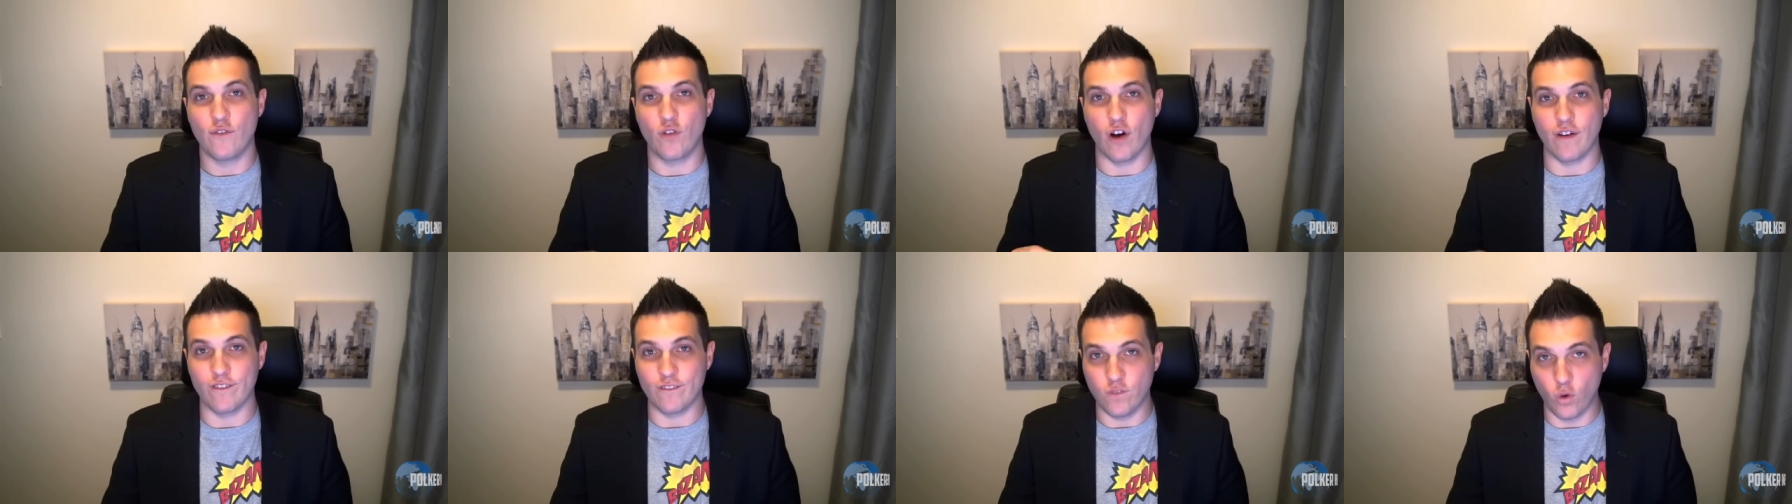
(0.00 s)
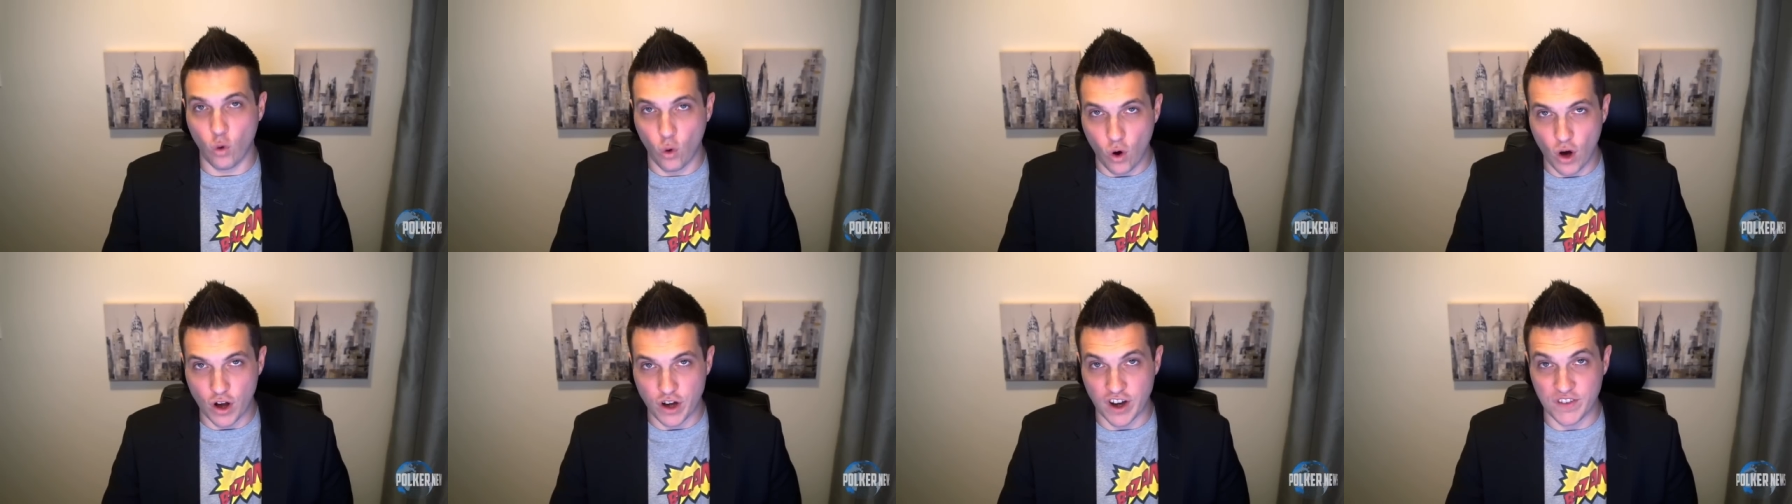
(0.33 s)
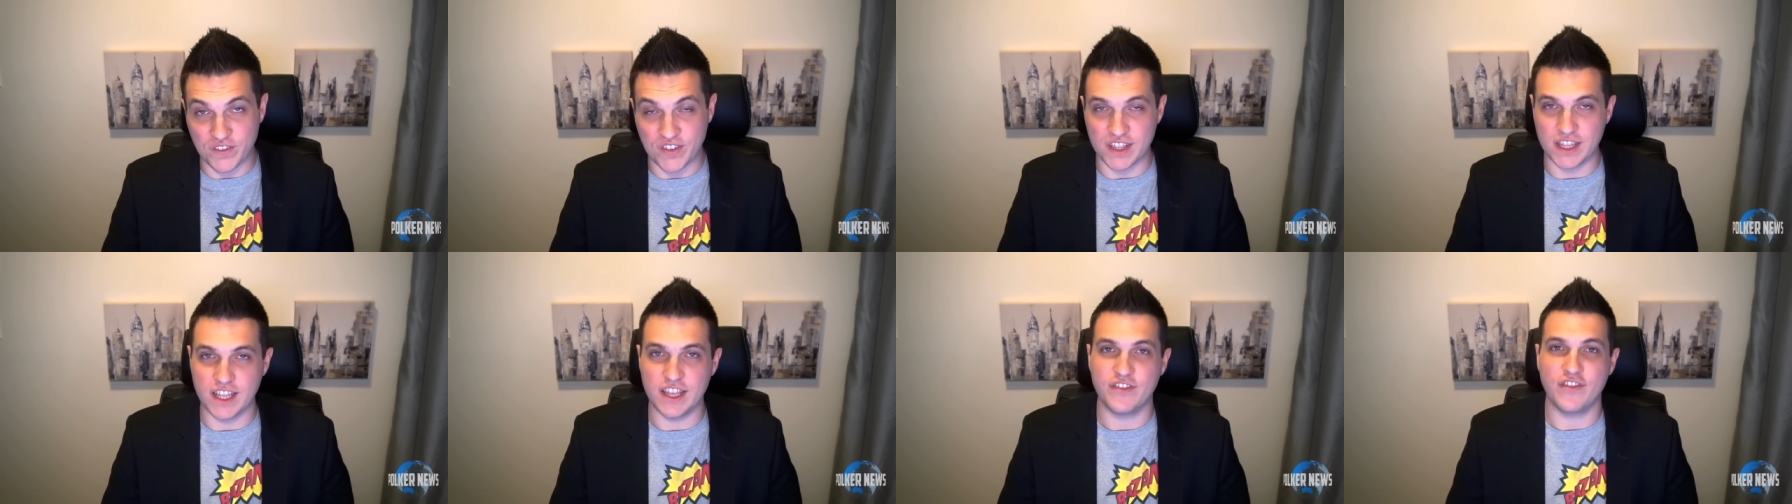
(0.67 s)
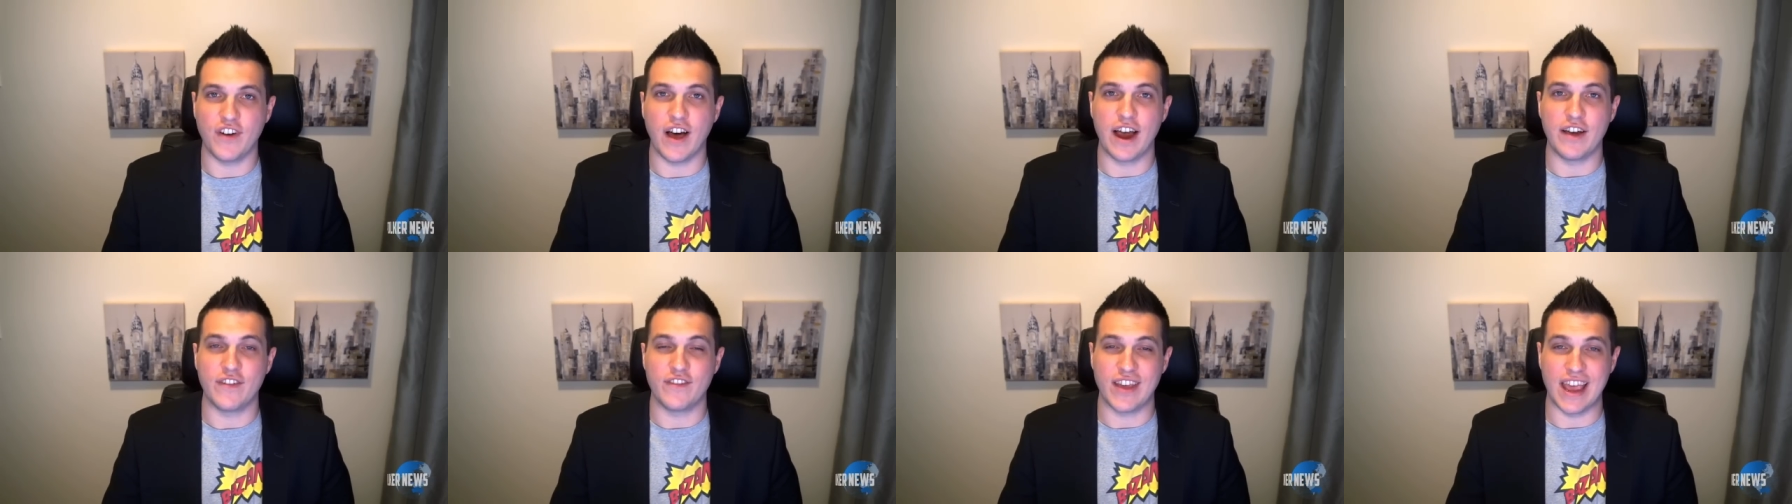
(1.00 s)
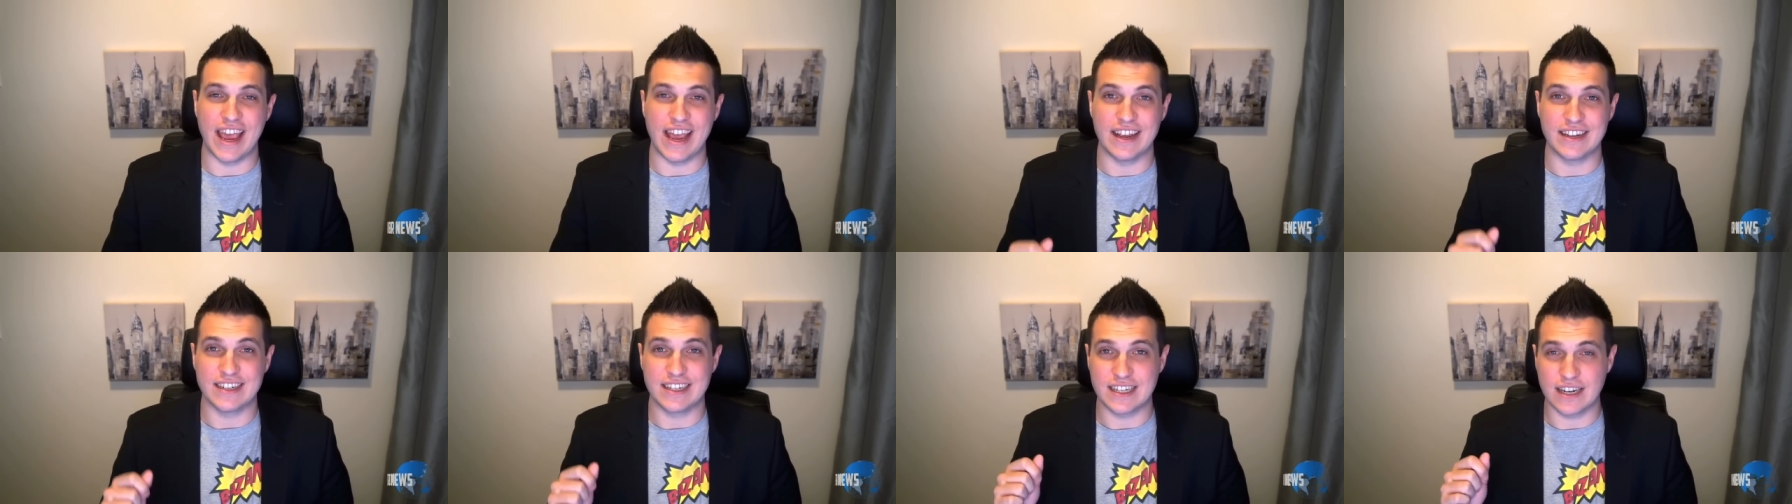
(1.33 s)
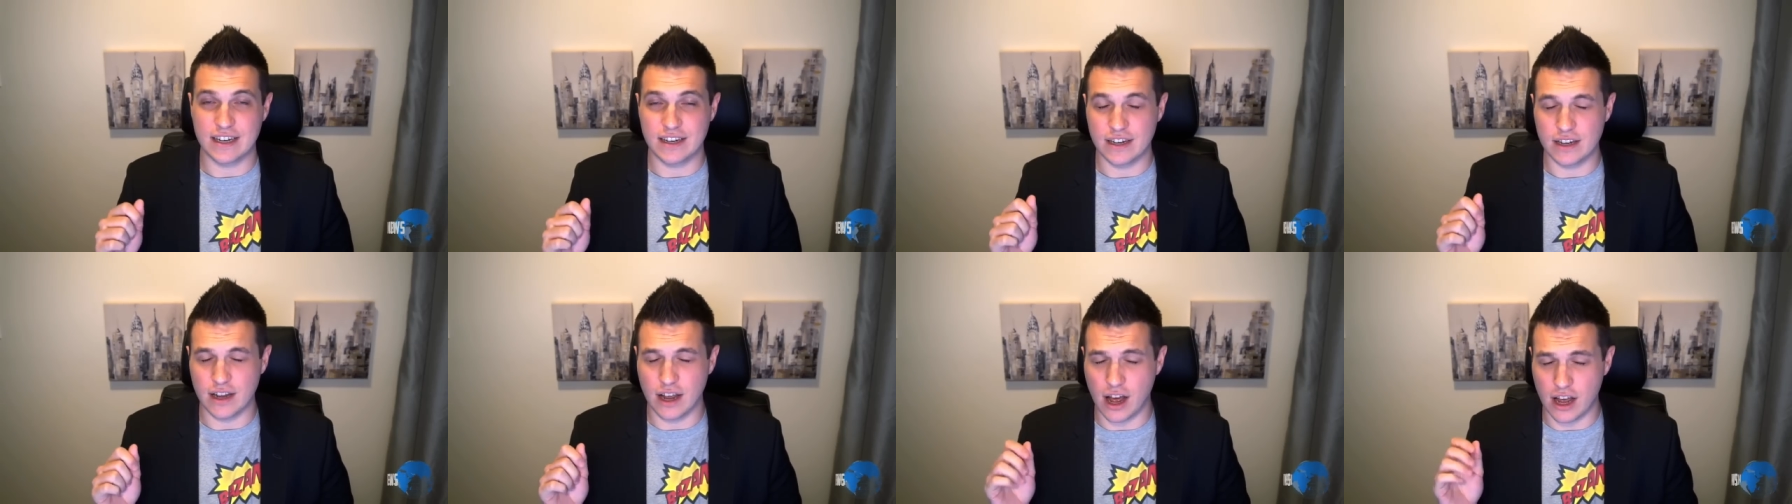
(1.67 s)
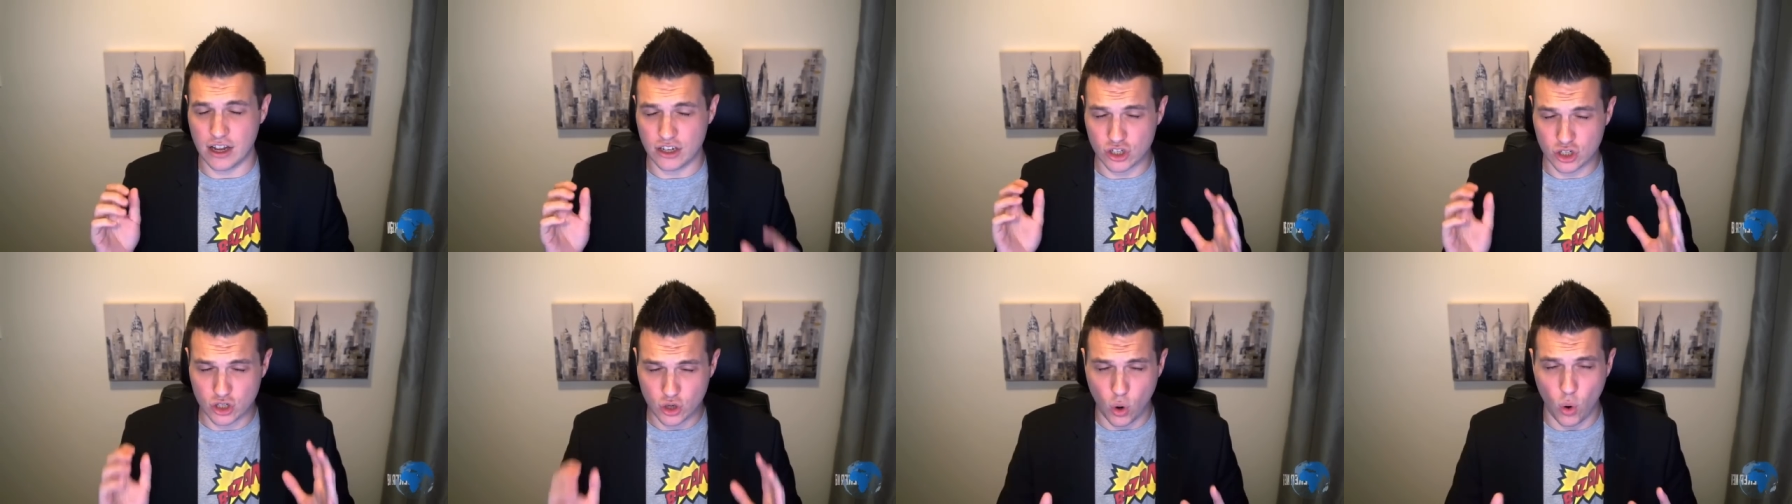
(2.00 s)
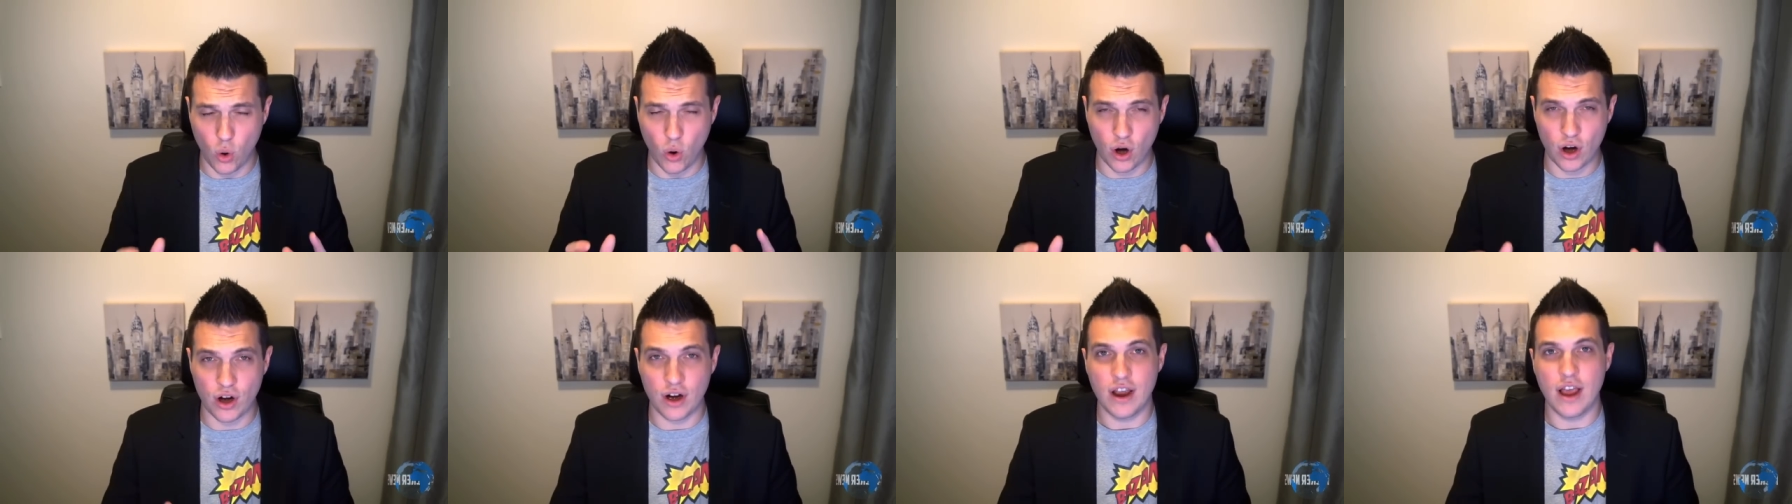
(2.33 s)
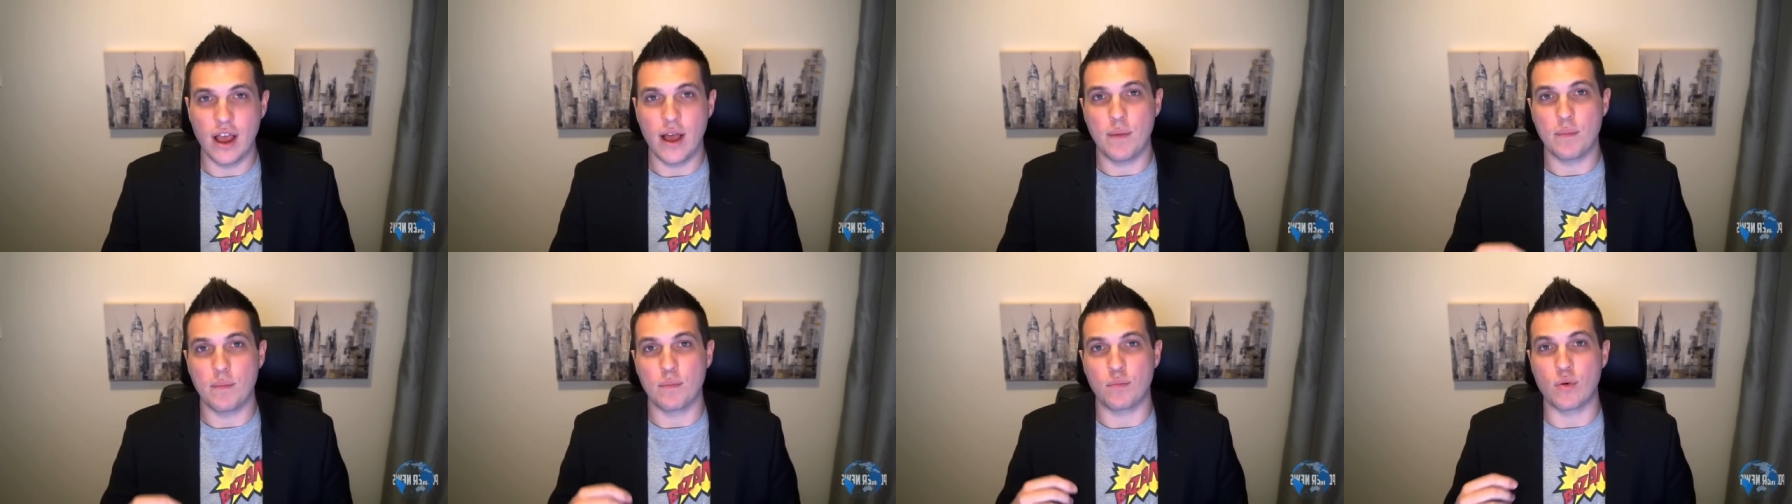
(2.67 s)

for a 455K score,